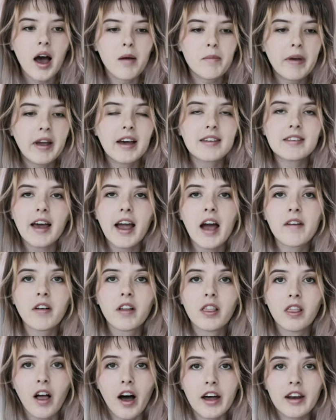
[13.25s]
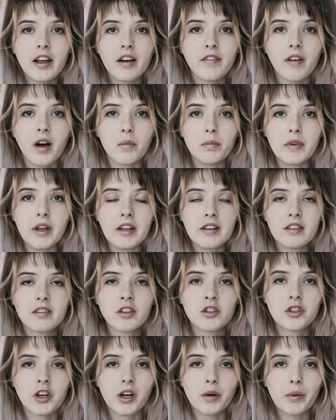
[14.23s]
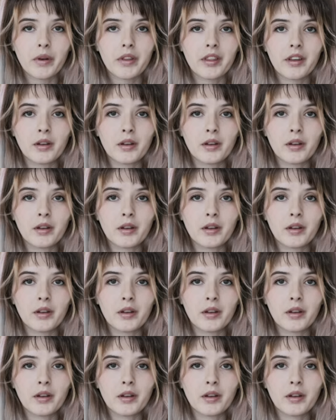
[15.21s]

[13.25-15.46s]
because I have a lot of updates to share with